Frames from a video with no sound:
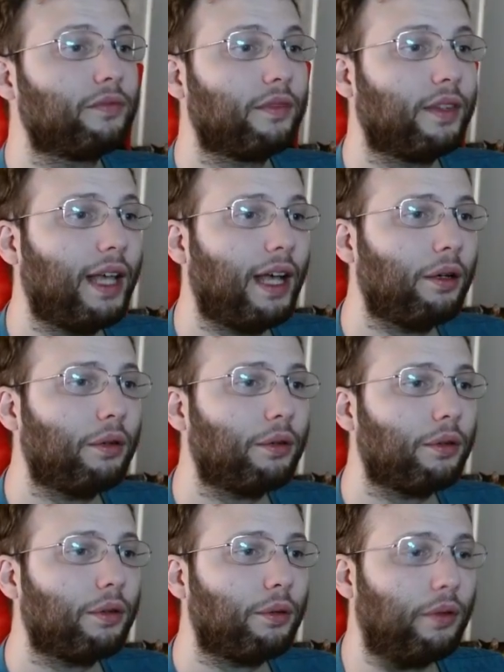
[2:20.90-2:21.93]
Now
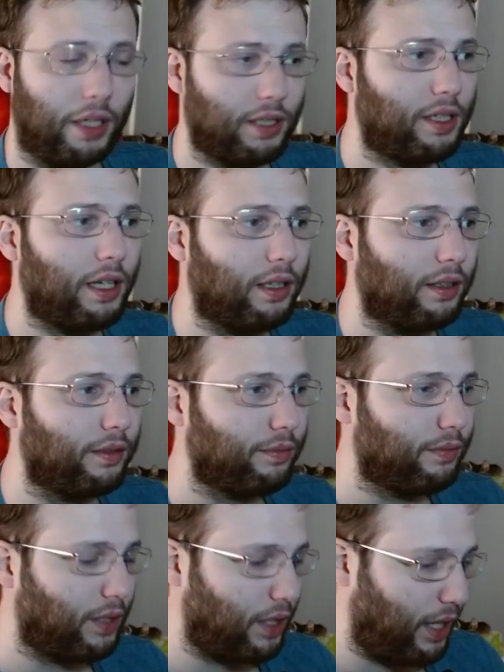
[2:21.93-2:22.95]
we are done
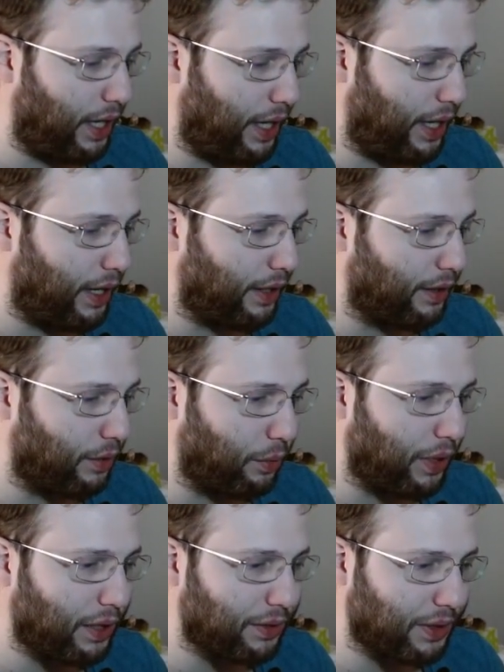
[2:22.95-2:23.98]
and we
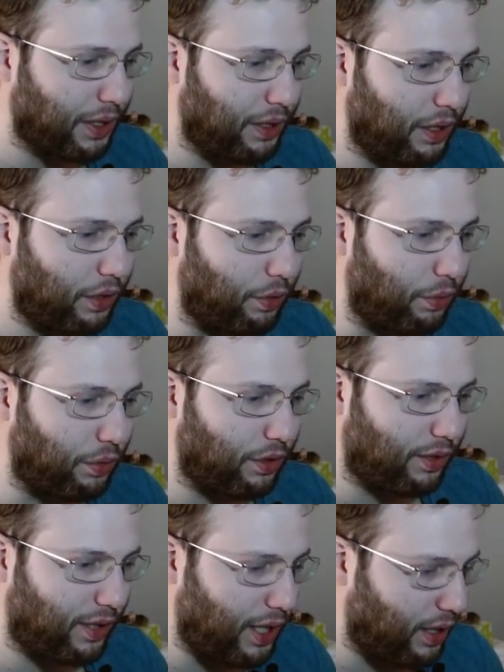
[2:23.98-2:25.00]
are ready to
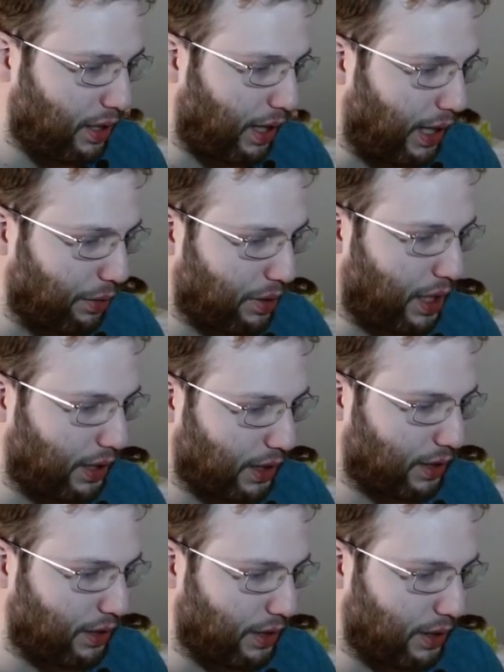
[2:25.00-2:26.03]
take our
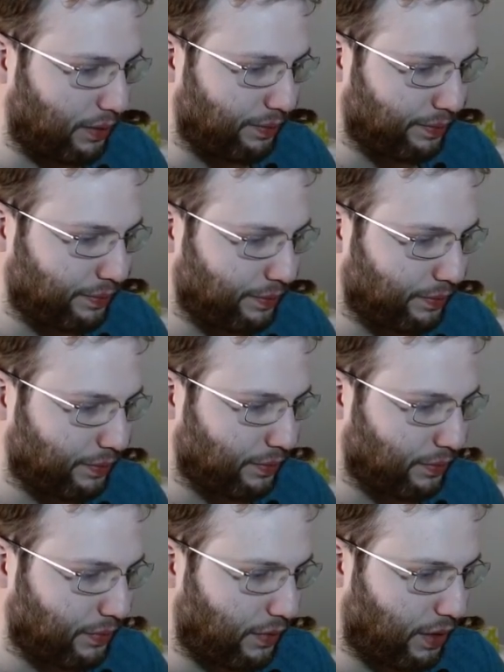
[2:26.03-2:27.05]
character
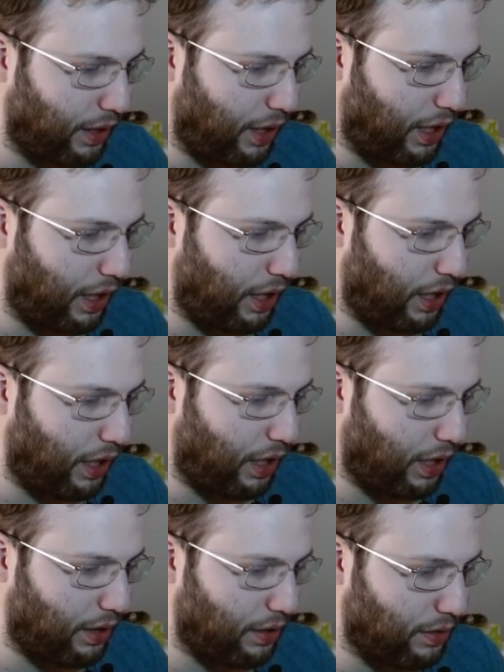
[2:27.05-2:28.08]

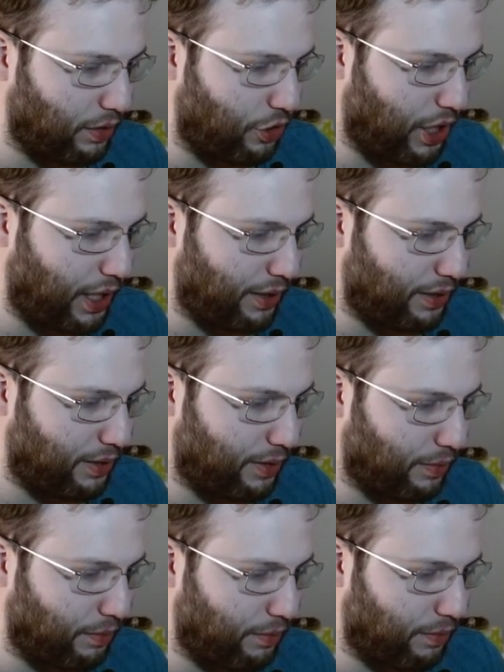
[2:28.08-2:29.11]
and just
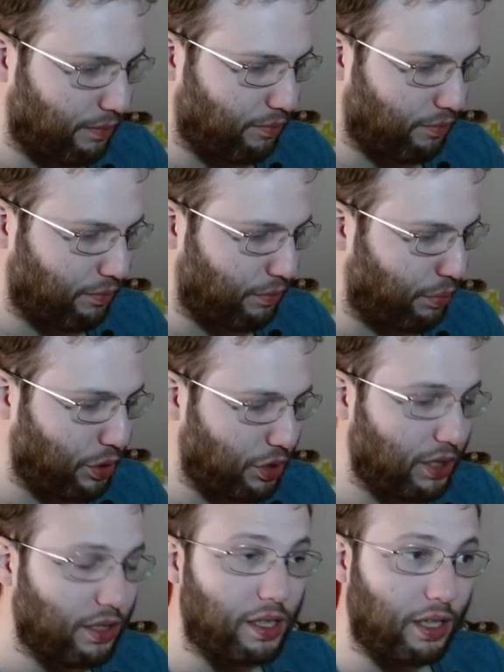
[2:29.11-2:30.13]
put
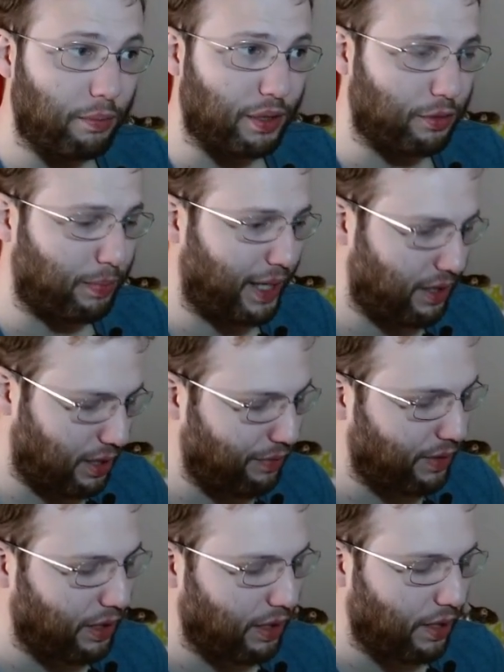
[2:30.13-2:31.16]
it in perspective.
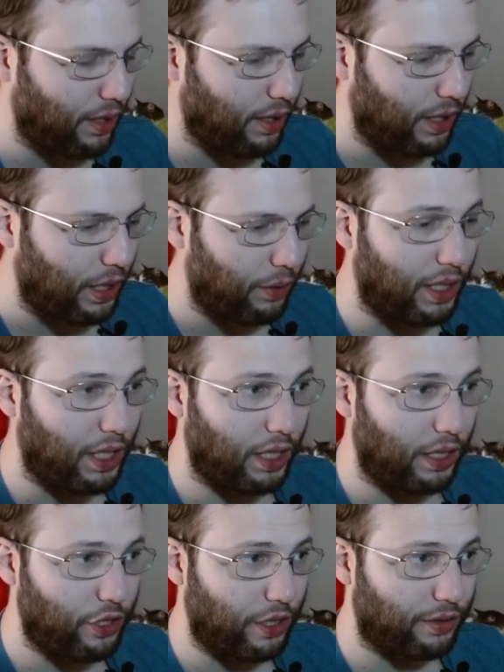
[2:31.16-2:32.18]
We
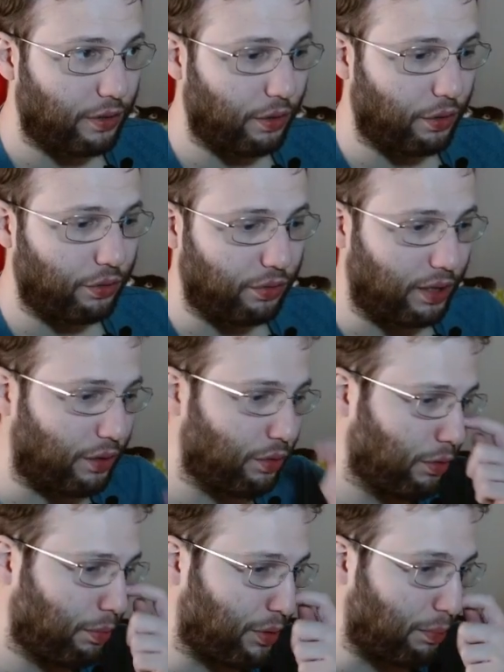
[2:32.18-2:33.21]
just go to the tool
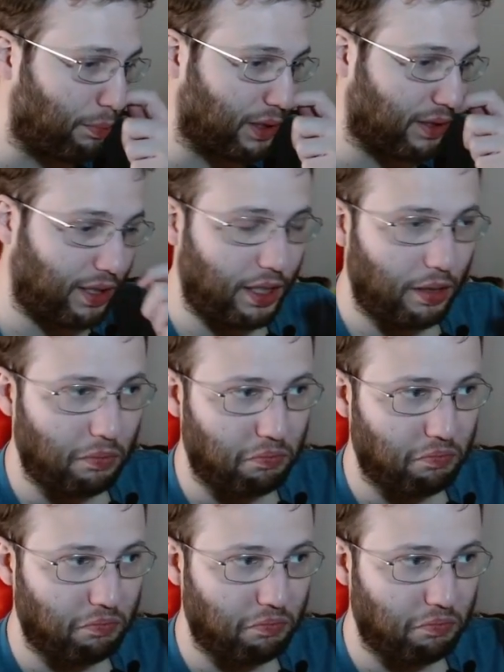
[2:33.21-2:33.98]
property